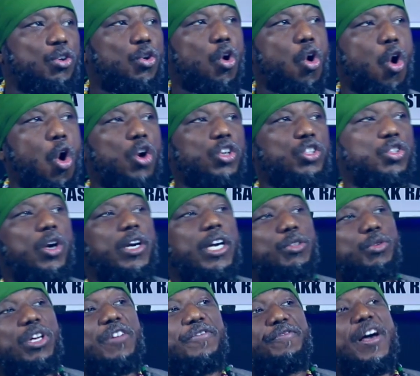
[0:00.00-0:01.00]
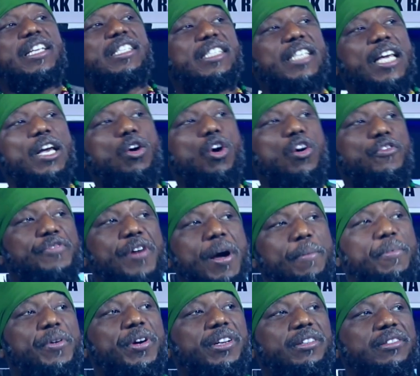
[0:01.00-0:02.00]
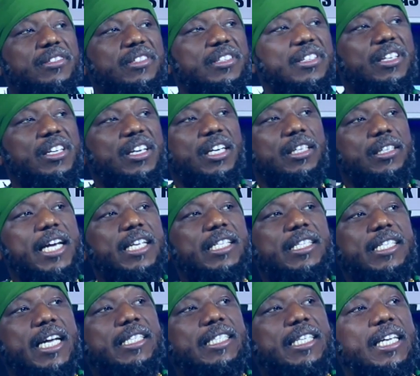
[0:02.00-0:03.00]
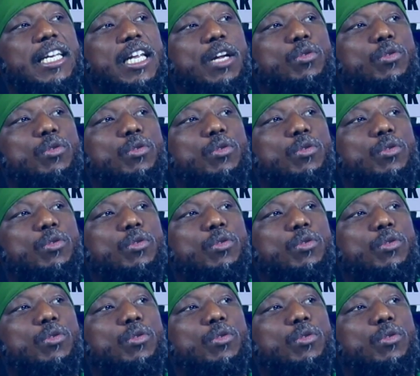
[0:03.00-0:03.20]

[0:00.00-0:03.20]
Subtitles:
court on the 21st day of February, there certainly